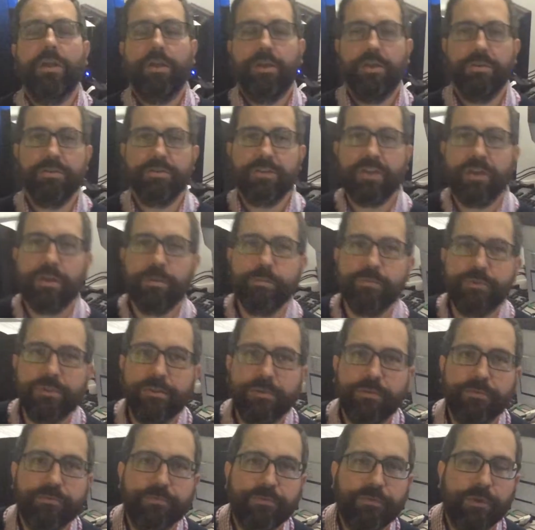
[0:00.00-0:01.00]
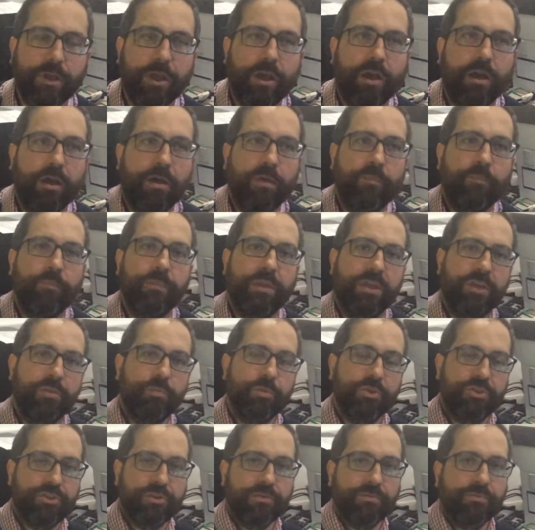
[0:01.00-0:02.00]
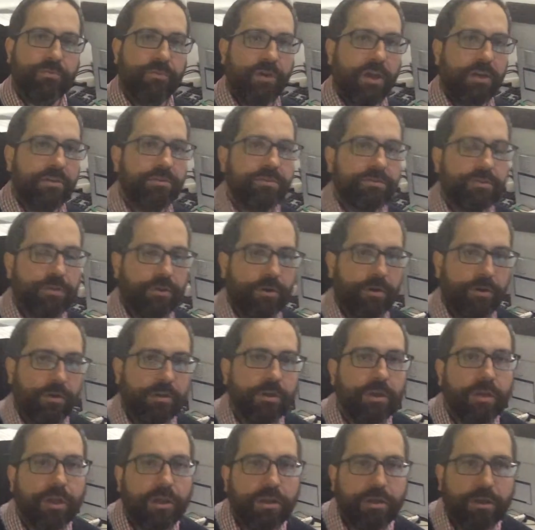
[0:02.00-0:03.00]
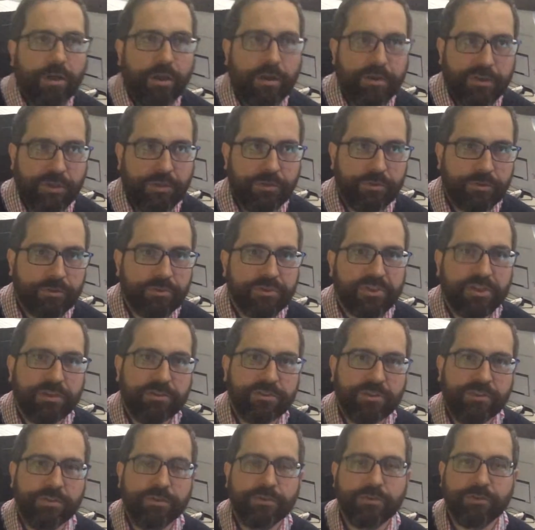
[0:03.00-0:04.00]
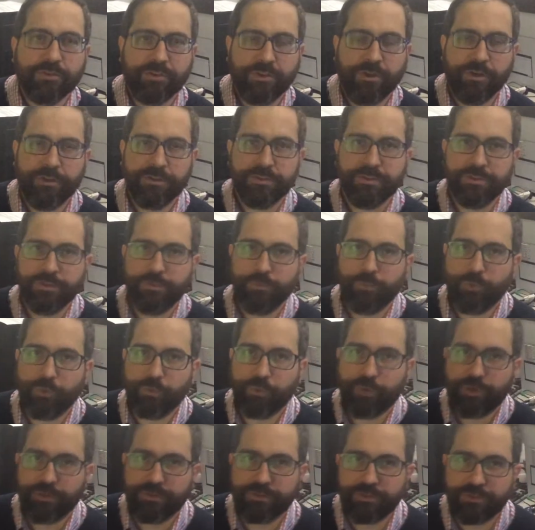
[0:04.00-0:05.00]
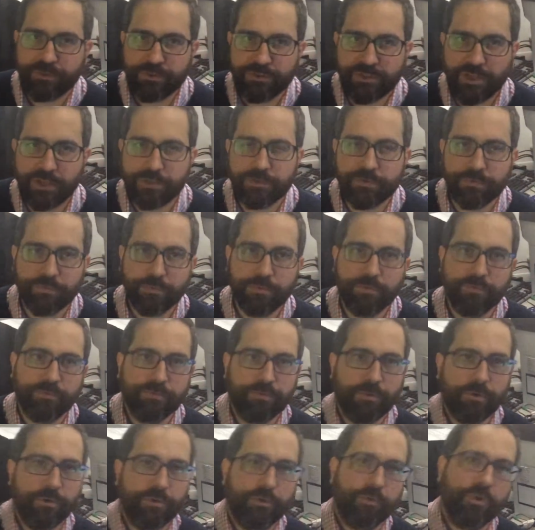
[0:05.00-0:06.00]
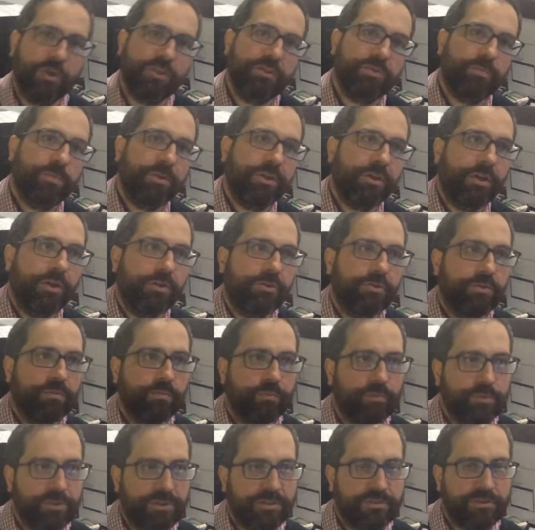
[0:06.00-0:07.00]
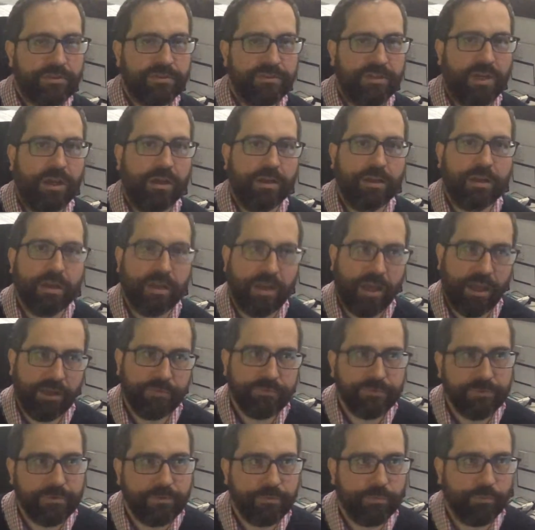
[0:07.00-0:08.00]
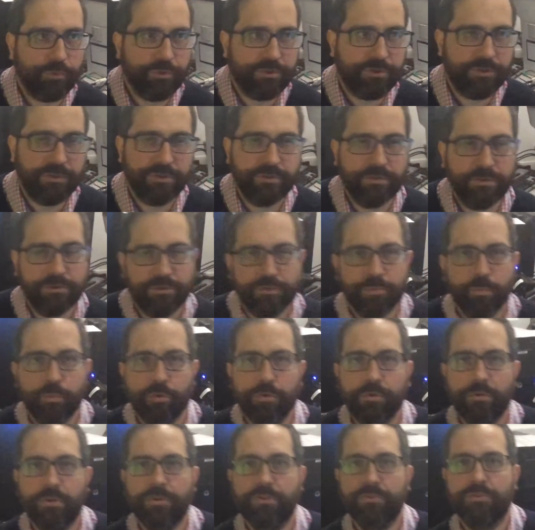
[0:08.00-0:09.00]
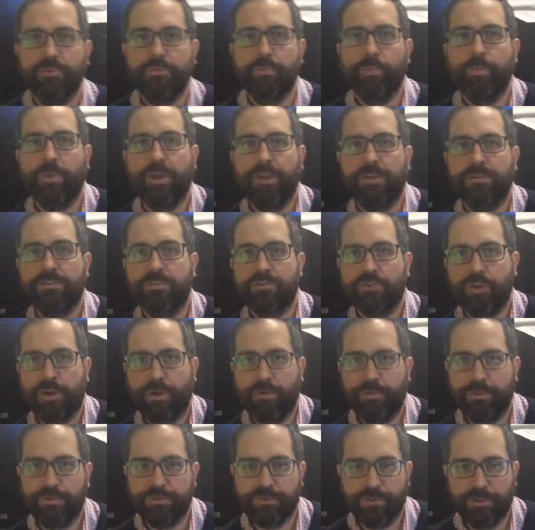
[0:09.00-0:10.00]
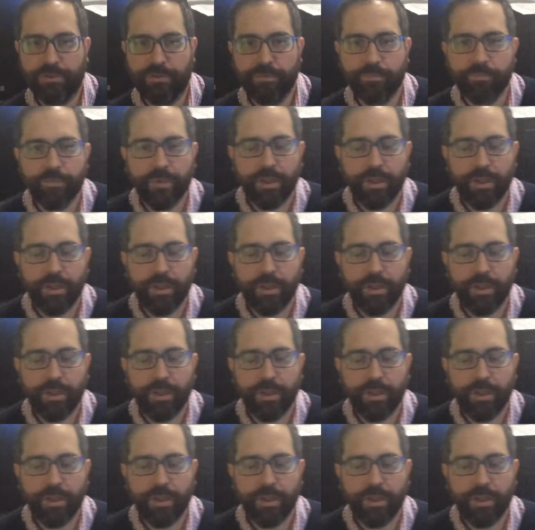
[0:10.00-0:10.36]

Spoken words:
In terms of imaging faster, in 2013 we were successful for a grant application with Cleft, which is a small London-based charity,